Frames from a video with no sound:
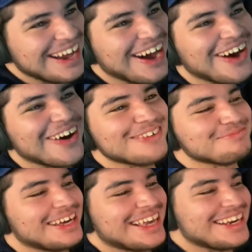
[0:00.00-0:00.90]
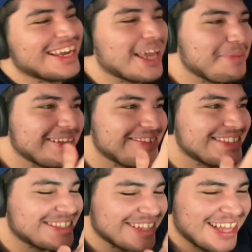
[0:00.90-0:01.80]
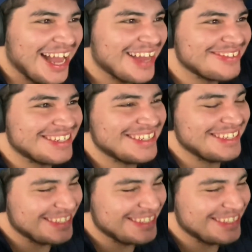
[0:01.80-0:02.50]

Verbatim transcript: oh my god, I can't believe you still have it.